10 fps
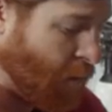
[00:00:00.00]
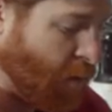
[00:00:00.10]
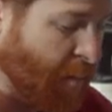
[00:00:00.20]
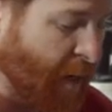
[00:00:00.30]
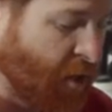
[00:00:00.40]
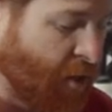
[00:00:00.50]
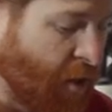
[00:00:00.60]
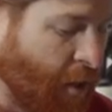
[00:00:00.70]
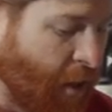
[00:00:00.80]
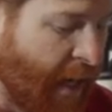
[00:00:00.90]
Want to make sure
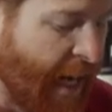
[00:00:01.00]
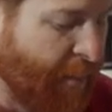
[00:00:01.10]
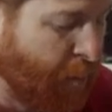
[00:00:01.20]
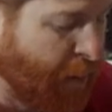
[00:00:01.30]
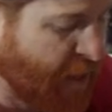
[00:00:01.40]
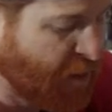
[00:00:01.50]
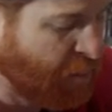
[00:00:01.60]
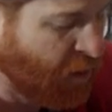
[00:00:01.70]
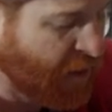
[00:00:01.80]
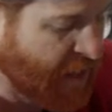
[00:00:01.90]
that your cable pinch
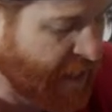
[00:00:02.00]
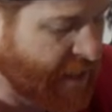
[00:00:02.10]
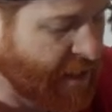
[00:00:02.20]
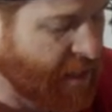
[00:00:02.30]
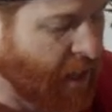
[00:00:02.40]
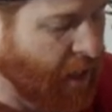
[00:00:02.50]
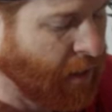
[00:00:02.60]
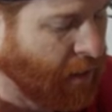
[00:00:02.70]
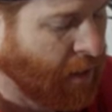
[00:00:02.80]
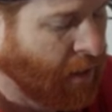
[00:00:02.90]
bolt is nice and snug.